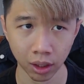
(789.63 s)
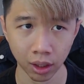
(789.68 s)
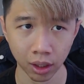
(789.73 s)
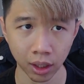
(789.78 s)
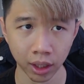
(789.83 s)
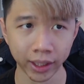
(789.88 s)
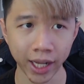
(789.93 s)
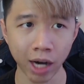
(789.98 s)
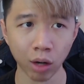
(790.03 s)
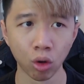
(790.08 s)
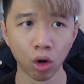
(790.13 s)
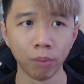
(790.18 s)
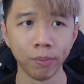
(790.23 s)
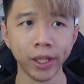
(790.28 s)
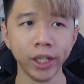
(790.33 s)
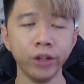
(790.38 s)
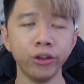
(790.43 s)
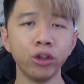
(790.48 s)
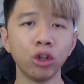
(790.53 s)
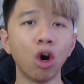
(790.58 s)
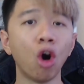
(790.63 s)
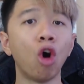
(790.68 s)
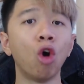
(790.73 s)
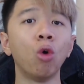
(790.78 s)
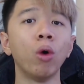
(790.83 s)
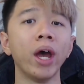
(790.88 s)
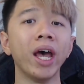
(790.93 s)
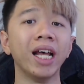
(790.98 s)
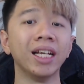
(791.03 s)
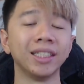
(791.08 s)
there will be
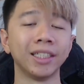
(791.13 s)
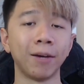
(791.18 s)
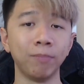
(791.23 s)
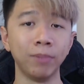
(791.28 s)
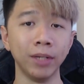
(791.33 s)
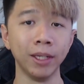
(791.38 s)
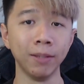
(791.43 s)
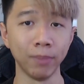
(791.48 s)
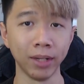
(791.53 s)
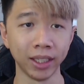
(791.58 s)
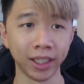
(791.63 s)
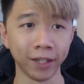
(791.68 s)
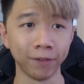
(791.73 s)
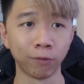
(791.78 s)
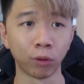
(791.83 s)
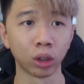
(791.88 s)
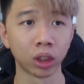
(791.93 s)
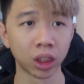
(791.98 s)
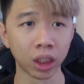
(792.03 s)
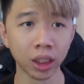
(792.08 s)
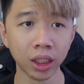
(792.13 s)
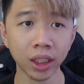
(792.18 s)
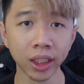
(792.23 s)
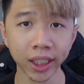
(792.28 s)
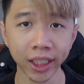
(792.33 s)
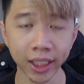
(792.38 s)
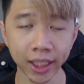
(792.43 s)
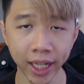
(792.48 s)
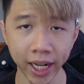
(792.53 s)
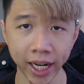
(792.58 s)
no SLP minting for
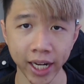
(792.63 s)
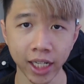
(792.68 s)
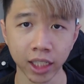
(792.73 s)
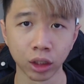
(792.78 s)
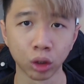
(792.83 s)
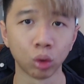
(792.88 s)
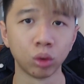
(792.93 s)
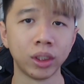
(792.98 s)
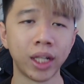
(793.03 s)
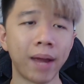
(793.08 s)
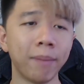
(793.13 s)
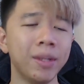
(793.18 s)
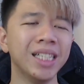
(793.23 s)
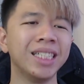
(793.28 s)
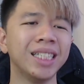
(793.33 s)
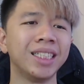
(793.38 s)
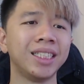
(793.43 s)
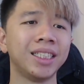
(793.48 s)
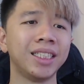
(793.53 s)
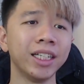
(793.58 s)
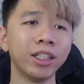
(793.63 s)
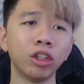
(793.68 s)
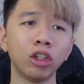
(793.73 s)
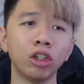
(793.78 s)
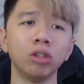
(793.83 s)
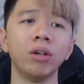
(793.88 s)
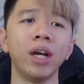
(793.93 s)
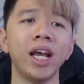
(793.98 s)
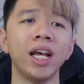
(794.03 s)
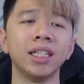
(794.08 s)
30 days. So that means
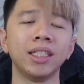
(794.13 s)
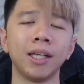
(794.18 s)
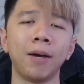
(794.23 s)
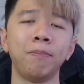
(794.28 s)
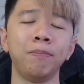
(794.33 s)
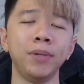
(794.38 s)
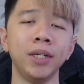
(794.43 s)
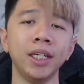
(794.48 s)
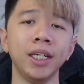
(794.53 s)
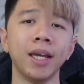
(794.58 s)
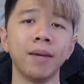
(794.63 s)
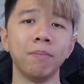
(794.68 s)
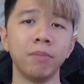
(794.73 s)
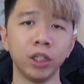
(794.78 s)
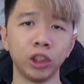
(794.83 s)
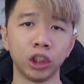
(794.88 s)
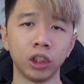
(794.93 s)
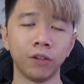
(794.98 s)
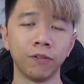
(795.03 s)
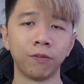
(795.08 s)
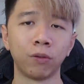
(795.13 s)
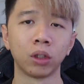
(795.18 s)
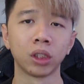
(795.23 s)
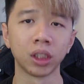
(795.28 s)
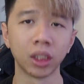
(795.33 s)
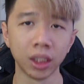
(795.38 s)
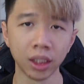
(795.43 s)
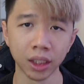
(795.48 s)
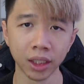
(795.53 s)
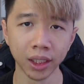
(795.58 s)
0 SLP emission for
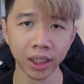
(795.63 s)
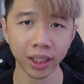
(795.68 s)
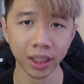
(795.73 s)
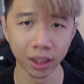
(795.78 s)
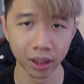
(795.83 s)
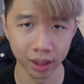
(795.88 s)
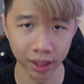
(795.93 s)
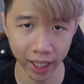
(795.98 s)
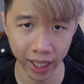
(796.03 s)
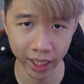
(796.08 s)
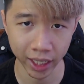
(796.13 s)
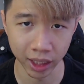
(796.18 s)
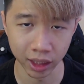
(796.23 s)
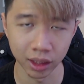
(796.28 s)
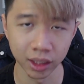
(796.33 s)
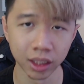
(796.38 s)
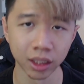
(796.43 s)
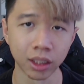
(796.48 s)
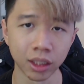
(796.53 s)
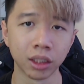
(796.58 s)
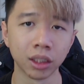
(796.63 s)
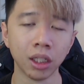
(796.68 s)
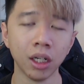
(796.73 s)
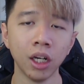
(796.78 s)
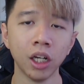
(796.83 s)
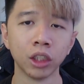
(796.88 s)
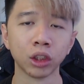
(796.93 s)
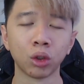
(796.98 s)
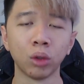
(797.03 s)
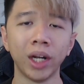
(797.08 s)
30 days. This is
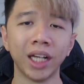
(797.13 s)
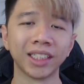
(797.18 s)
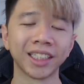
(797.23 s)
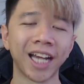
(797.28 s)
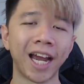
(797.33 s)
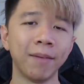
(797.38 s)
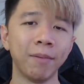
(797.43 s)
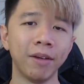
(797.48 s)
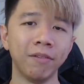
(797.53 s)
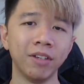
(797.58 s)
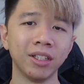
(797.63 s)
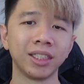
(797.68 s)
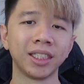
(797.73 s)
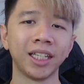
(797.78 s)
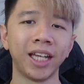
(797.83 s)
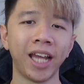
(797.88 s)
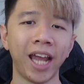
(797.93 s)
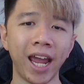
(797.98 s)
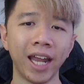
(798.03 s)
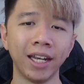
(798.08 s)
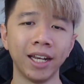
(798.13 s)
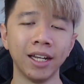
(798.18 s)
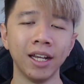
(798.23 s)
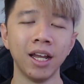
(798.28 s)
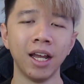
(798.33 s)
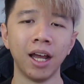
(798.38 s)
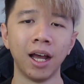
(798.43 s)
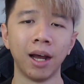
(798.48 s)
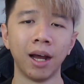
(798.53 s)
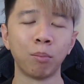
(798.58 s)
so that Sky Mavis can
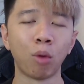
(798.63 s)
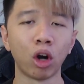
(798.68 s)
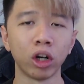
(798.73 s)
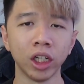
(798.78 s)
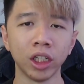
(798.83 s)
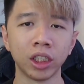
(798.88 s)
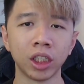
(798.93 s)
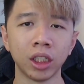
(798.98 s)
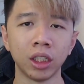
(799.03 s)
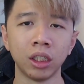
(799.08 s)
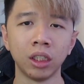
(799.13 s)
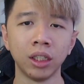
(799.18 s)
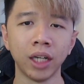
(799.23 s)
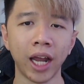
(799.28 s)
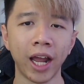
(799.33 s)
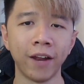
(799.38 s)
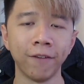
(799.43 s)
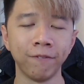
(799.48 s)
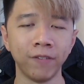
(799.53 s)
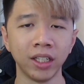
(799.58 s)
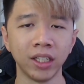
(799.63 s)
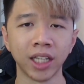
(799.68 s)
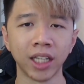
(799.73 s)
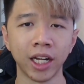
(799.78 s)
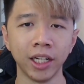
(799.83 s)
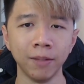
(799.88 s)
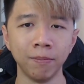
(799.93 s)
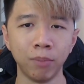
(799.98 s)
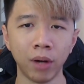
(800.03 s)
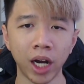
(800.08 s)
monitor and fix
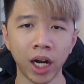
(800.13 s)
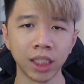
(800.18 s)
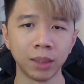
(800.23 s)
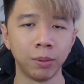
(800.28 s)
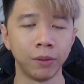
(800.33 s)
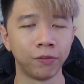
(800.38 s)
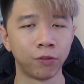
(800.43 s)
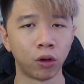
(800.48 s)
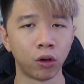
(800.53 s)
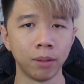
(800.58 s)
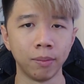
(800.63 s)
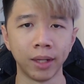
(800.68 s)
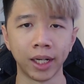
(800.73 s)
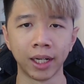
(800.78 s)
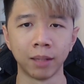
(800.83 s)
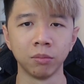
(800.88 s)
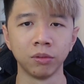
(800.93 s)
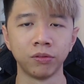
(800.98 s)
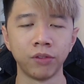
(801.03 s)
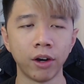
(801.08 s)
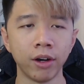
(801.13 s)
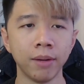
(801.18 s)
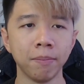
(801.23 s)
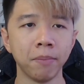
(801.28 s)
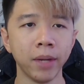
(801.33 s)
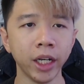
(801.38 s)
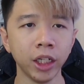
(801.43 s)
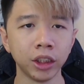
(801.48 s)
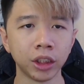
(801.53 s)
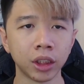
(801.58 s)
any bugs before it becomes very
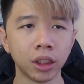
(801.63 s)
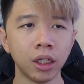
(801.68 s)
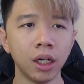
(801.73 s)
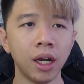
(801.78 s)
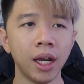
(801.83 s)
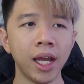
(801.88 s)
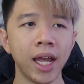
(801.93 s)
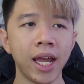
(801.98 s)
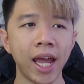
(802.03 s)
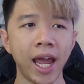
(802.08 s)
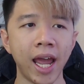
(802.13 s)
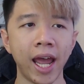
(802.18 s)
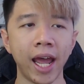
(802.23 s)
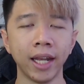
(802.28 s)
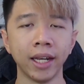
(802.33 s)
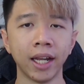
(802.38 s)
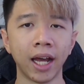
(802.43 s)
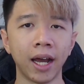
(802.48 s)
major. And